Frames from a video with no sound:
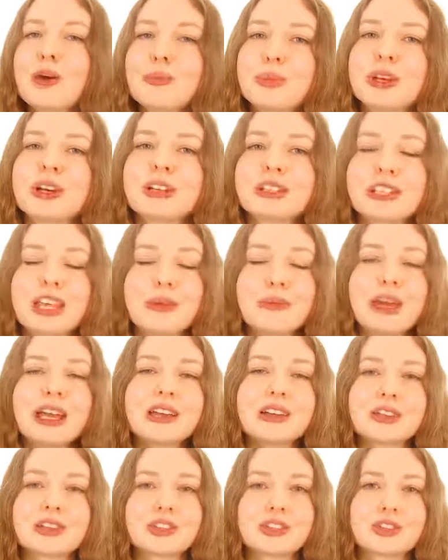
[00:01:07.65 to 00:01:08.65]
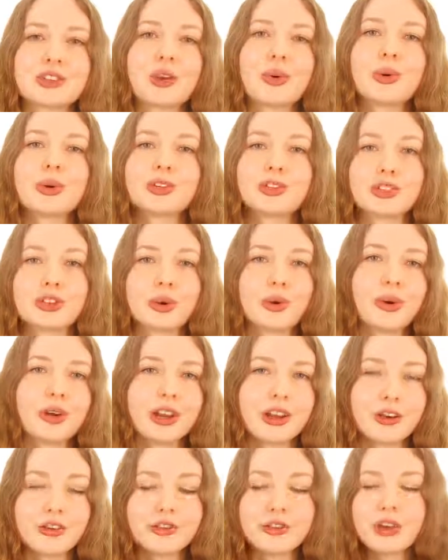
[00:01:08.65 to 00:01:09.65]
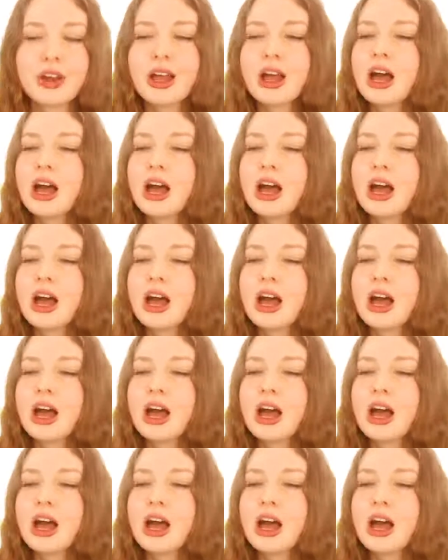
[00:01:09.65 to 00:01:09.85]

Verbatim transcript: because they make it so intuitive.